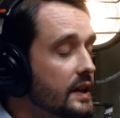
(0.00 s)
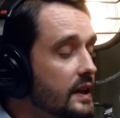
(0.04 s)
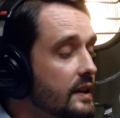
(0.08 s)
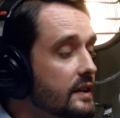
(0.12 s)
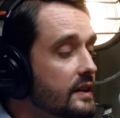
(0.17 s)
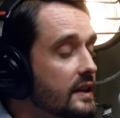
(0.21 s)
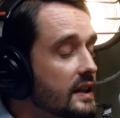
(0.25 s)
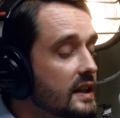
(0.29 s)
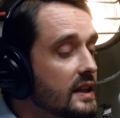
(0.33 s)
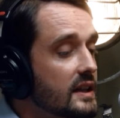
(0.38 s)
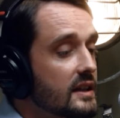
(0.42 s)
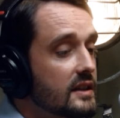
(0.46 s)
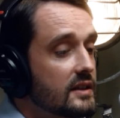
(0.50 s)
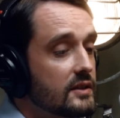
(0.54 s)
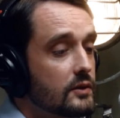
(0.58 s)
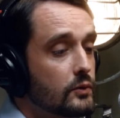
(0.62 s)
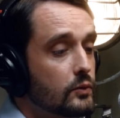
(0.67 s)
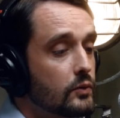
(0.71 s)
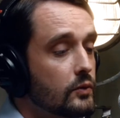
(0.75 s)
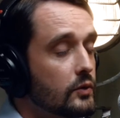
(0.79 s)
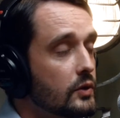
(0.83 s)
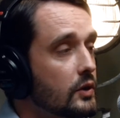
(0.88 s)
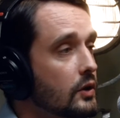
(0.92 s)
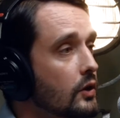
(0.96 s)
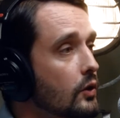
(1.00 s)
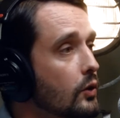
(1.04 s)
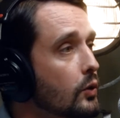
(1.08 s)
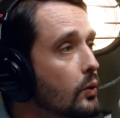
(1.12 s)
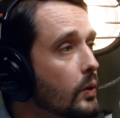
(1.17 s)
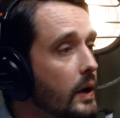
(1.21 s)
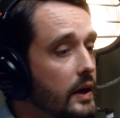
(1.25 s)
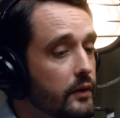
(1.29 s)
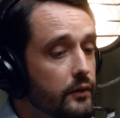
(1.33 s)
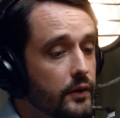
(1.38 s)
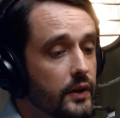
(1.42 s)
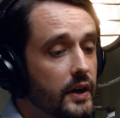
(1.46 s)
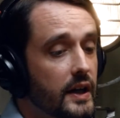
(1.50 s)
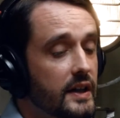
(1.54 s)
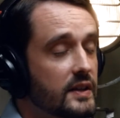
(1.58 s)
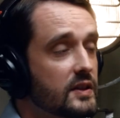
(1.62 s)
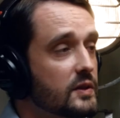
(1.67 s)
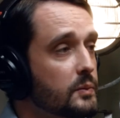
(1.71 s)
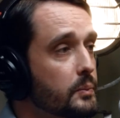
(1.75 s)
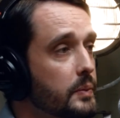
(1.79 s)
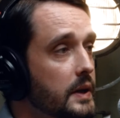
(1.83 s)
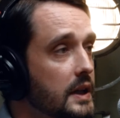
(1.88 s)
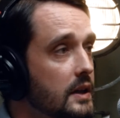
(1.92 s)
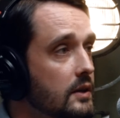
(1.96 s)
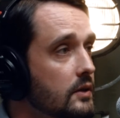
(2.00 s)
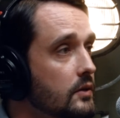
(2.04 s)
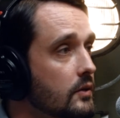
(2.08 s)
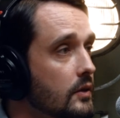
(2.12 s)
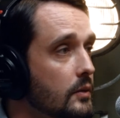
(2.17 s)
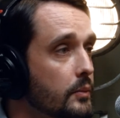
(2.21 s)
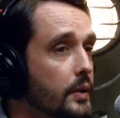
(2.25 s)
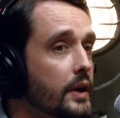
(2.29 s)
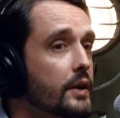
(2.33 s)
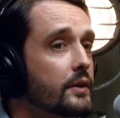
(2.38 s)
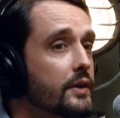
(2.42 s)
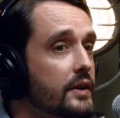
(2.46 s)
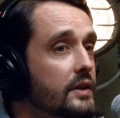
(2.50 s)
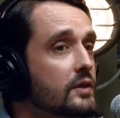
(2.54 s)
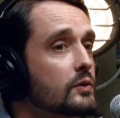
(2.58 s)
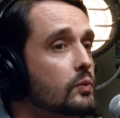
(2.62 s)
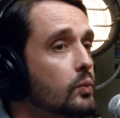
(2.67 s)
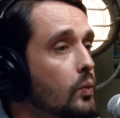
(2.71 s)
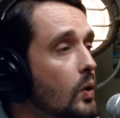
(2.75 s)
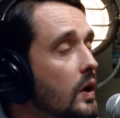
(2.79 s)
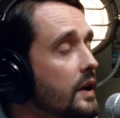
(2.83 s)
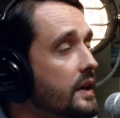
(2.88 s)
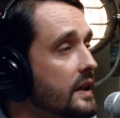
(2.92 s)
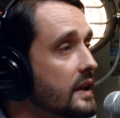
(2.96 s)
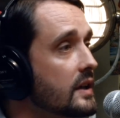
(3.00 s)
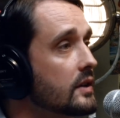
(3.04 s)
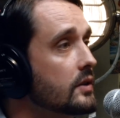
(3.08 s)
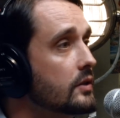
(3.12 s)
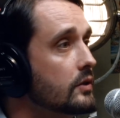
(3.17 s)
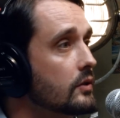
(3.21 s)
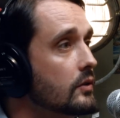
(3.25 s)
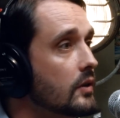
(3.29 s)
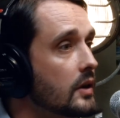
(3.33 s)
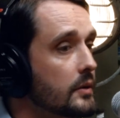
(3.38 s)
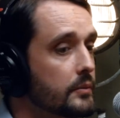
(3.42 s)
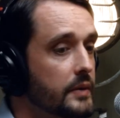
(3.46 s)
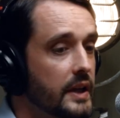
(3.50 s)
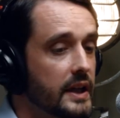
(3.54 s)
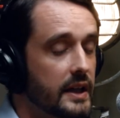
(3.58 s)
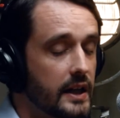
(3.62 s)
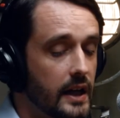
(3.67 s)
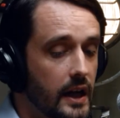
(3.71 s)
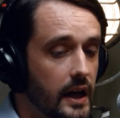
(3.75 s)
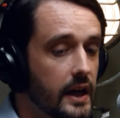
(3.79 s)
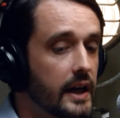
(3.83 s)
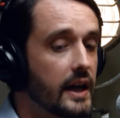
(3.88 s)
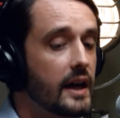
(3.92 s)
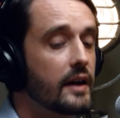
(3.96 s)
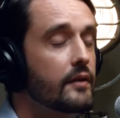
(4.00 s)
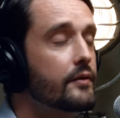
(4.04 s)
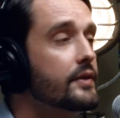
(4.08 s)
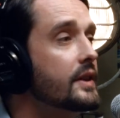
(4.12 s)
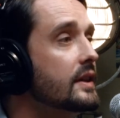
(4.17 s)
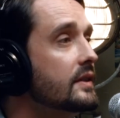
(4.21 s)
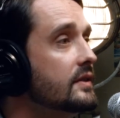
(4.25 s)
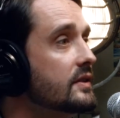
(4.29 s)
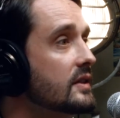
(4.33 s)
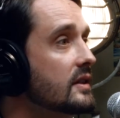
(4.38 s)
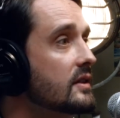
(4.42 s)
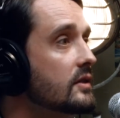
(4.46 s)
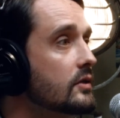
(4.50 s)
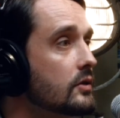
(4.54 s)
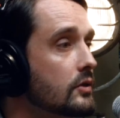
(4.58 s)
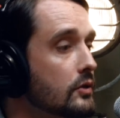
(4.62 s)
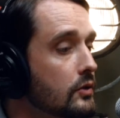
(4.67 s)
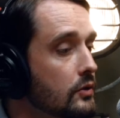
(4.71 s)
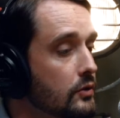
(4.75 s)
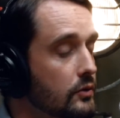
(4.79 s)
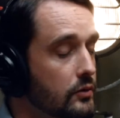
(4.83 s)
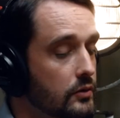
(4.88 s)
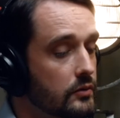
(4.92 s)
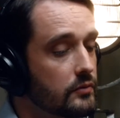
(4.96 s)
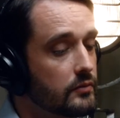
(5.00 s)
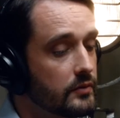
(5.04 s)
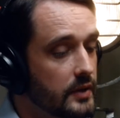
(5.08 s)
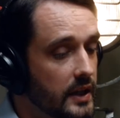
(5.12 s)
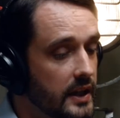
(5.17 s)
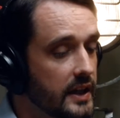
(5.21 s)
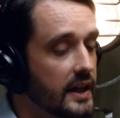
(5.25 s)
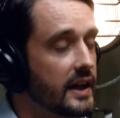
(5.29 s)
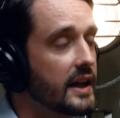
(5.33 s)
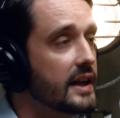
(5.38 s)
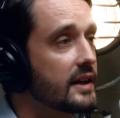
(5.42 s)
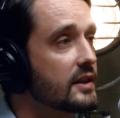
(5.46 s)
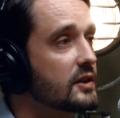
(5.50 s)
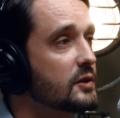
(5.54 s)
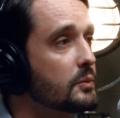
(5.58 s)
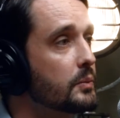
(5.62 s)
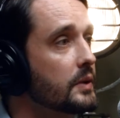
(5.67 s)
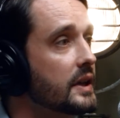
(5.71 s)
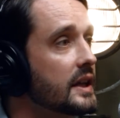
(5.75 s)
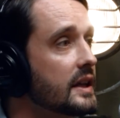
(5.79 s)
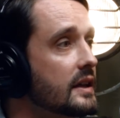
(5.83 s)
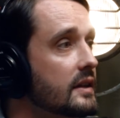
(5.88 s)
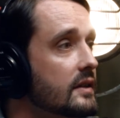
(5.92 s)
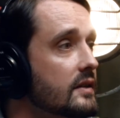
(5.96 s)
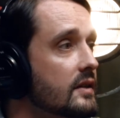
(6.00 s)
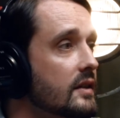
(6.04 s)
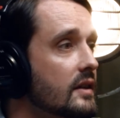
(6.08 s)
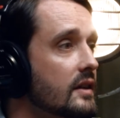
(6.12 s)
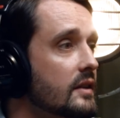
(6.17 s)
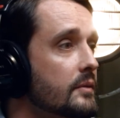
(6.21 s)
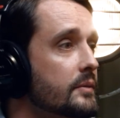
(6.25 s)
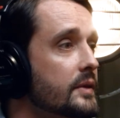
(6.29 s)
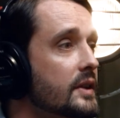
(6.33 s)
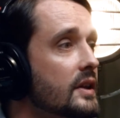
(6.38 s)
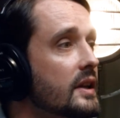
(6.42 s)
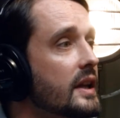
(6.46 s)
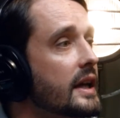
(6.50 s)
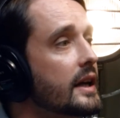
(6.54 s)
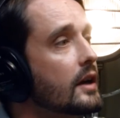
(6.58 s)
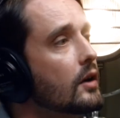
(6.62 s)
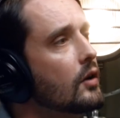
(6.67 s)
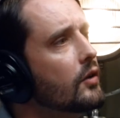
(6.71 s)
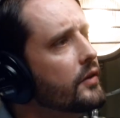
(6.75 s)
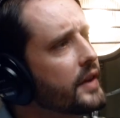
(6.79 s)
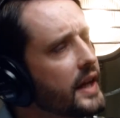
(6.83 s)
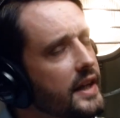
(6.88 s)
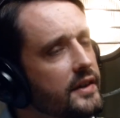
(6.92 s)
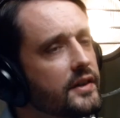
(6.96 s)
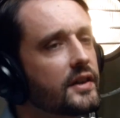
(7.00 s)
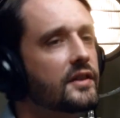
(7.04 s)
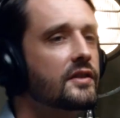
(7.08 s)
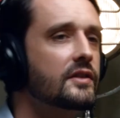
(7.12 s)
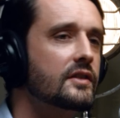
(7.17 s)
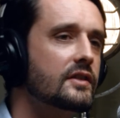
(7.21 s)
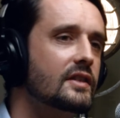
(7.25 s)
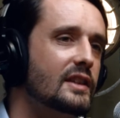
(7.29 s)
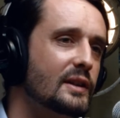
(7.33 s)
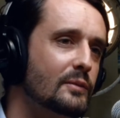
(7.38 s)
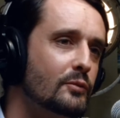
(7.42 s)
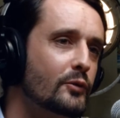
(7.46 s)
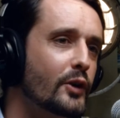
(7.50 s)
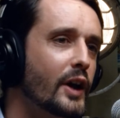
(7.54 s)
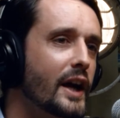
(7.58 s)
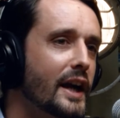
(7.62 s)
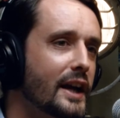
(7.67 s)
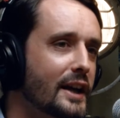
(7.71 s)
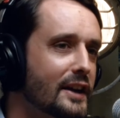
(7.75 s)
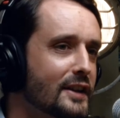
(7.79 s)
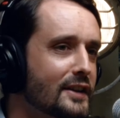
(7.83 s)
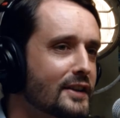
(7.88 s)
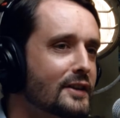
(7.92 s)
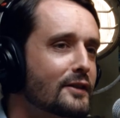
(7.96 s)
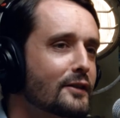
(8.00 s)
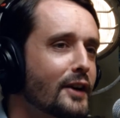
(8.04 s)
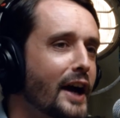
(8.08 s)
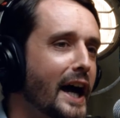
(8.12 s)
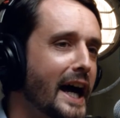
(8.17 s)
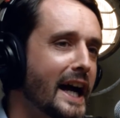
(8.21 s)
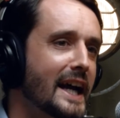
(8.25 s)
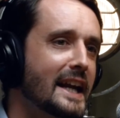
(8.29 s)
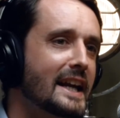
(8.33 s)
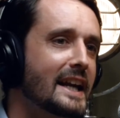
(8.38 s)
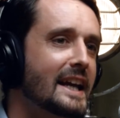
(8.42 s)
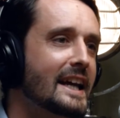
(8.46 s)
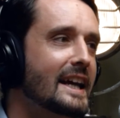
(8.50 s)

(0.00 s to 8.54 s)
thing is, whoever I speak to about this one issue, I'm like, I have this issue, and I explain it to them. They're like, oh, that doesn't seem right, right?